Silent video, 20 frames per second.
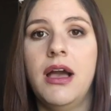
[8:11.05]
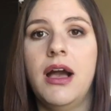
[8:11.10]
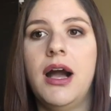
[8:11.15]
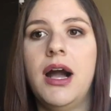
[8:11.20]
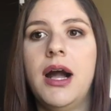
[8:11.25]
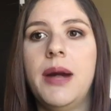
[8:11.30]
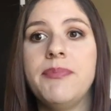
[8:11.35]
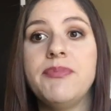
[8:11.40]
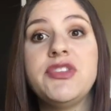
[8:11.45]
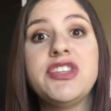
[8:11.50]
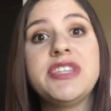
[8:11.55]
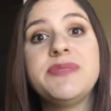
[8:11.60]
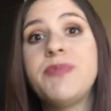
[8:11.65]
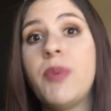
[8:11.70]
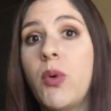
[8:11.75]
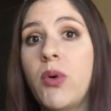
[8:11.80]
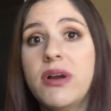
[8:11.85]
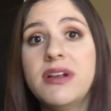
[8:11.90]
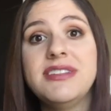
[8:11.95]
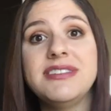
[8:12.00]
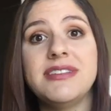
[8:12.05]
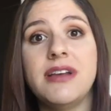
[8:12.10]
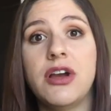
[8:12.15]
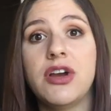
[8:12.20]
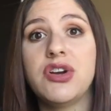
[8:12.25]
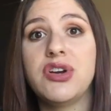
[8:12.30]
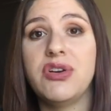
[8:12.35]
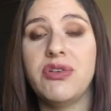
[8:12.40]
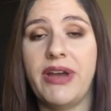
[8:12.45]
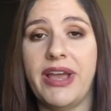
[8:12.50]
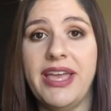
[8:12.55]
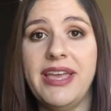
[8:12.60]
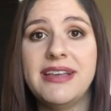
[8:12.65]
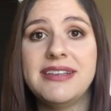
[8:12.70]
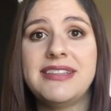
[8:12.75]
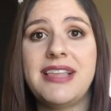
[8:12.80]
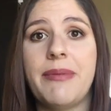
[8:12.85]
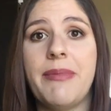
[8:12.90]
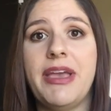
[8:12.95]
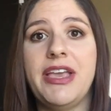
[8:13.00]
Um, sports are great
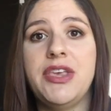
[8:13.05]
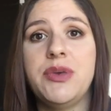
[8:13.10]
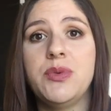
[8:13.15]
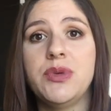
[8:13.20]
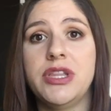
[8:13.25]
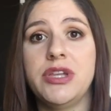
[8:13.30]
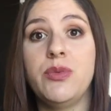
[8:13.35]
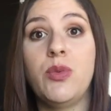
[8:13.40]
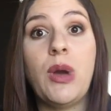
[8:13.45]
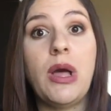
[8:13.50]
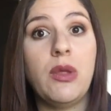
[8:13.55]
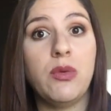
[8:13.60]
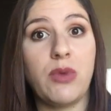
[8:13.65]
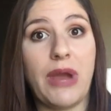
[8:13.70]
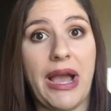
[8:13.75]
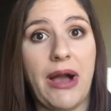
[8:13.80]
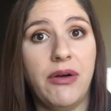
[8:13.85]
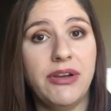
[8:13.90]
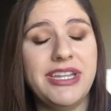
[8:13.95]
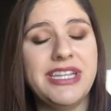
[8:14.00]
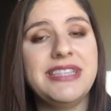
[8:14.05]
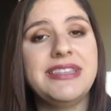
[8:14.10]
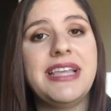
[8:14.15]
because they make you really well rounded,